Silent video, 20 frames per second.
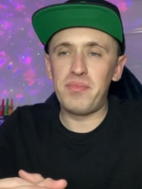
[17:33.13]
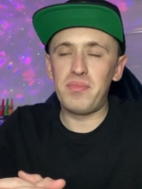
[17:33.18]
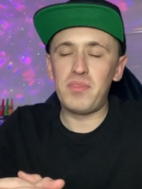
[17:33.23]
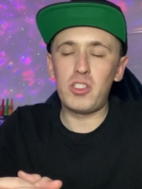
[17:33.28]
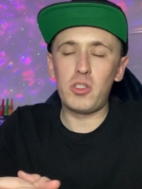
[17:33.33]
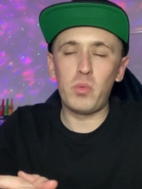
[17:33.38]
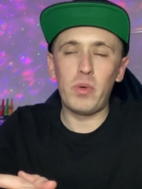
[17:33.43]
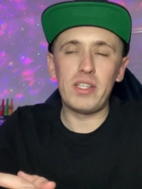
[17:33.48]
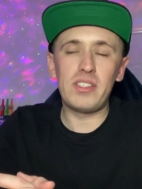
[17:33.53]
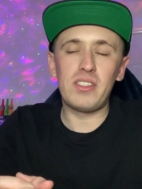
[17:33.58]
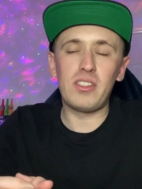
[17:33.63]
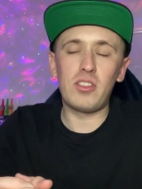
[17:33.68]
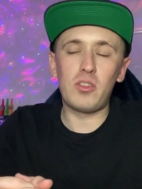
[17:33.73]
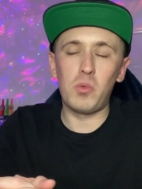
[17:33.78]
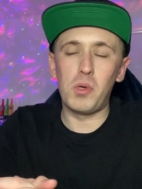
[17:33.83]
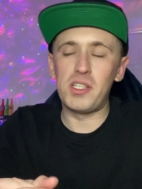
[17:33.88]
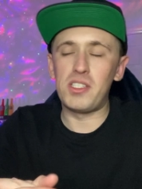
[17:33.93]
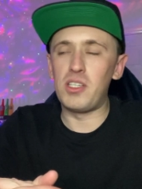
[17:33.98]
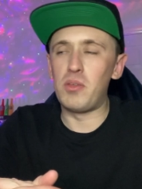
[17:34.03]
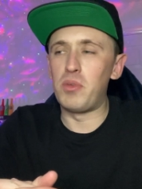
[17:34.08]
sweat,
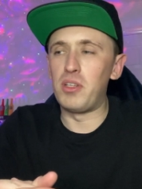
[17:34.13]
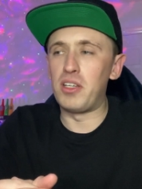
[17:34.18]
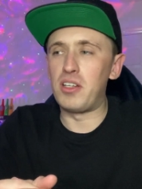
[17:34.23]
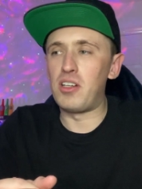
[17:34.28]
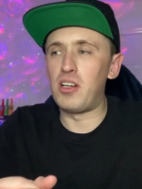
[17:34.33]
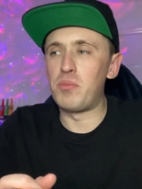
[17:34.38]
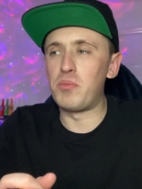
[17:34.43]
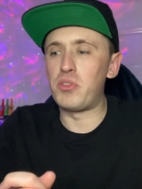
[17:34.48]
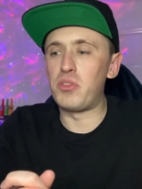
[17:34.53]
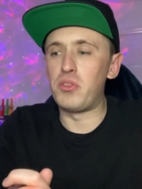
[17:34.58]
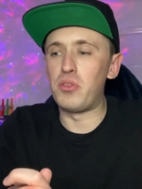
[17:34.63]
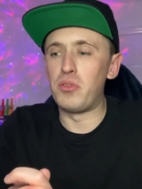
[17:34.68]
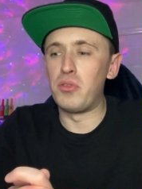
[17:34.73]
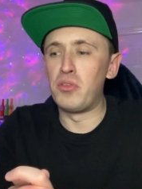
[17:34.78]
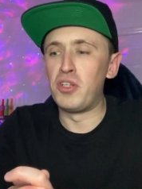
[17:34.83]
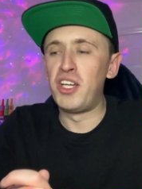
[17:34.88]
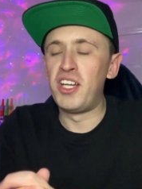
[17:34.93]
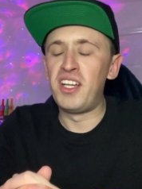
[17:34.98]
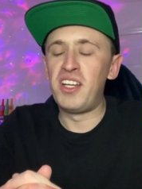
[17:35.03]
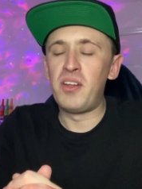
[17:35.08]
sweaty when it comes to
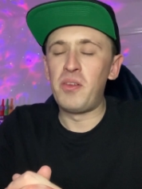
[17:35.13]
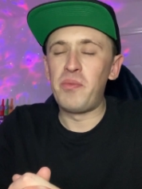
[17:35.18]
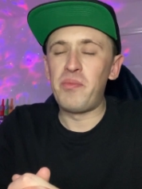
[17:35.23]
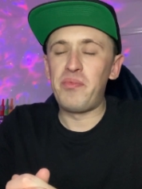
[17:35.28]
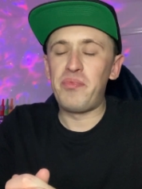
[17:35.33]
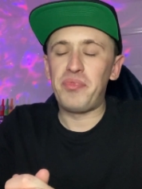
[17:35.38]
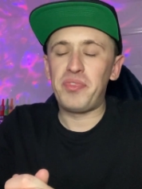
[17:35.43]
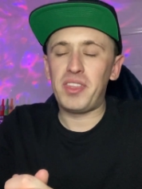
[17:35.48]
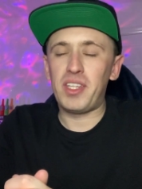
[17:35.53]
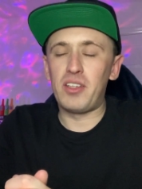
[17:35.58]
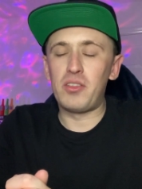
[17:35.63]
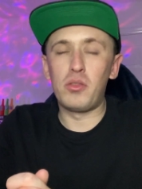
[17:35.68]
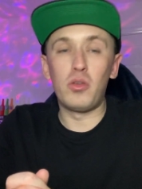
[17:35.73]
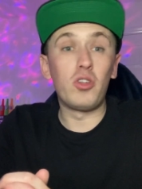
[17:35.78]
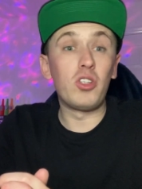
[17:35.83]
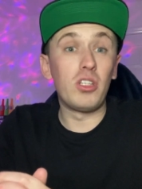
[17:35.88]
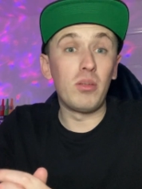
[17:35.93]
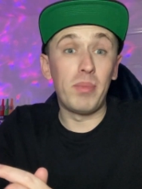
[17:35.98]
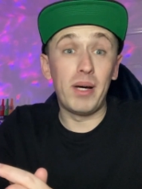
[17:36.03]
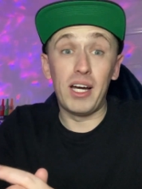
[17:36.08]

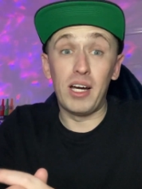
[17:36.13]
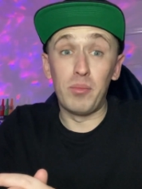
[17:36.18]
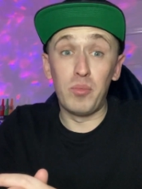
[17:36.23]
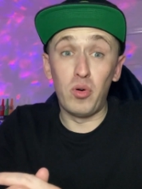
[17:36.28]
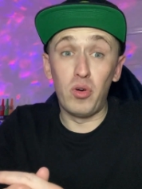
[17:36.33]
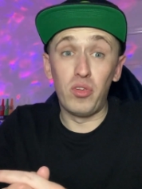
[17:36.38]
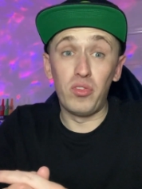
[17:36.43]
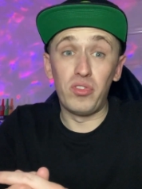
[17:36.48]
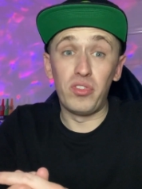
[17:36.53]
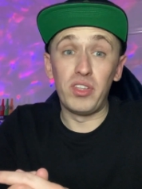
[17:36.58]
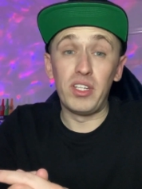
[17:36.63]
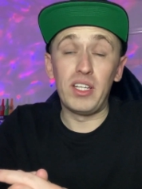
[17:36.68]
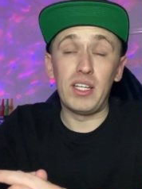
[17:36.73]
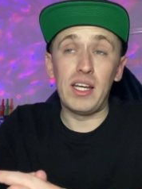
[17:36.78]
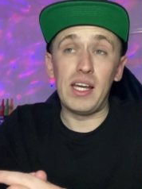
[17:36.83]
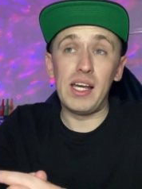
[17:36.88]
talking about them on